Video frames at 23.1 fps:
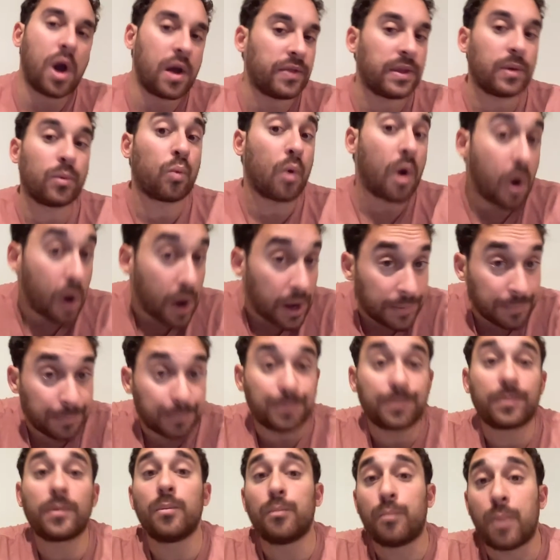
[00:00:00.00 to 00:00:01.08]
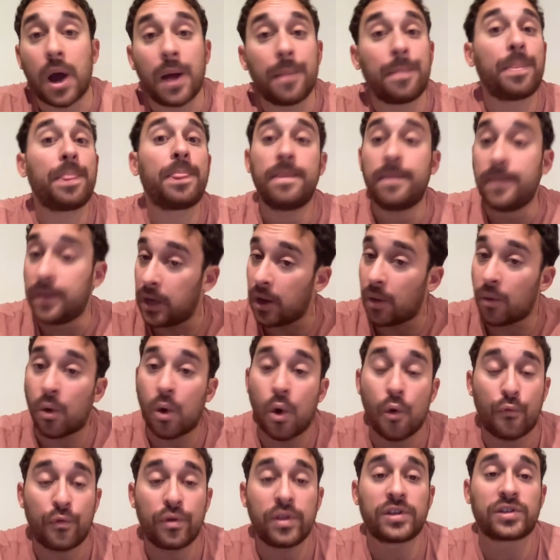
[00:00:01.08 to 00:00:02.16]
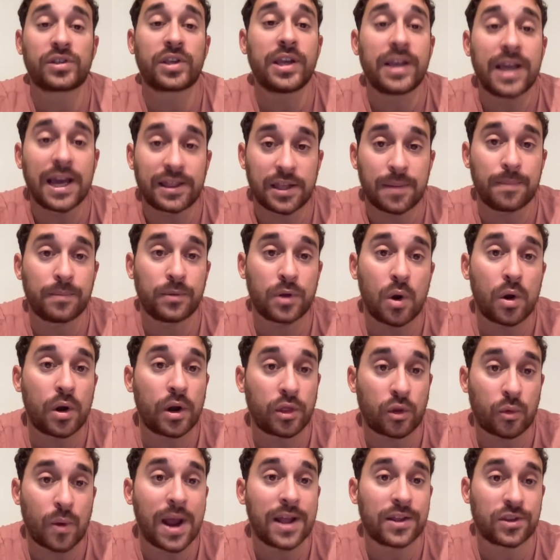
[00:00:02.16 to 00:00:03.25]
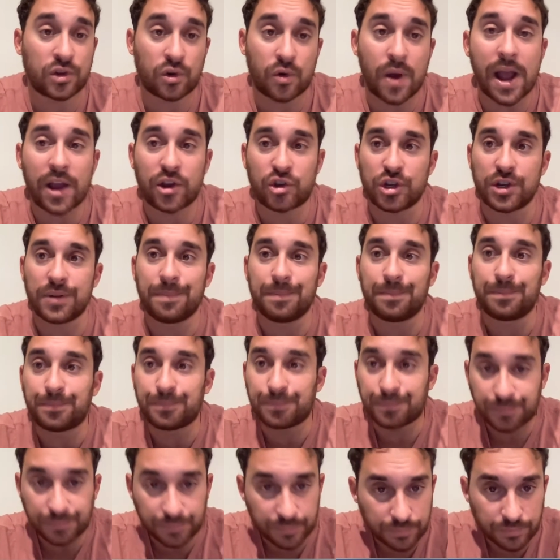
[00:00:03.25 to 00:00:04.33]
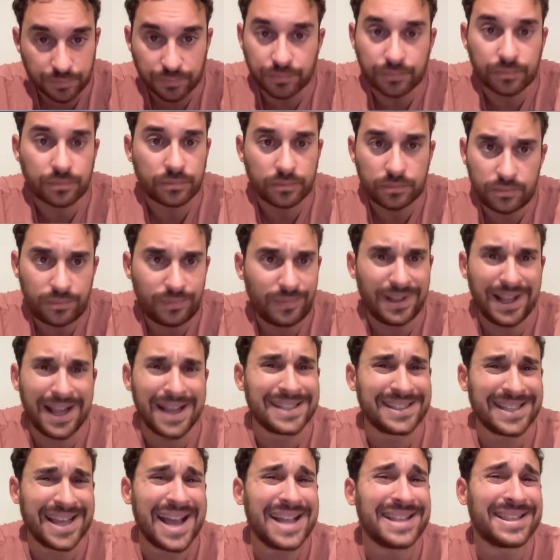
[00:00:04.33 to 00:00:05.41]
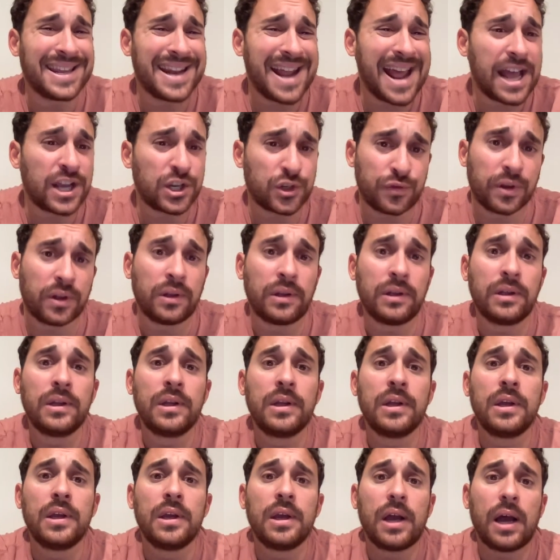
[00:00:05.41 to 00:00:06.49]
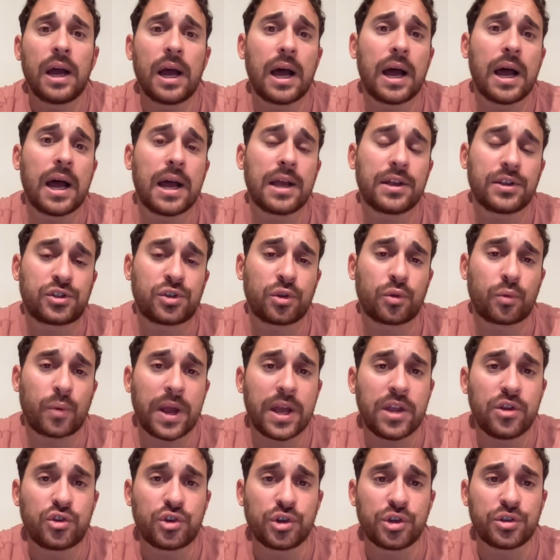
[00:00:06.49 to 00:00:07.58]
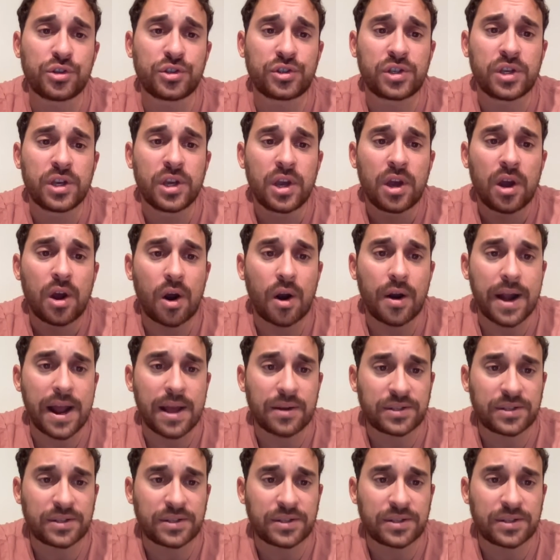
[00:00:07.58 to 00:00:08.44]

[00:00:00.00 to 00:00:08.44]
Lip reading: have been won that weren't. But, you know, hopefully this can get them going in the right direction as they head to Nashville. So the Rangers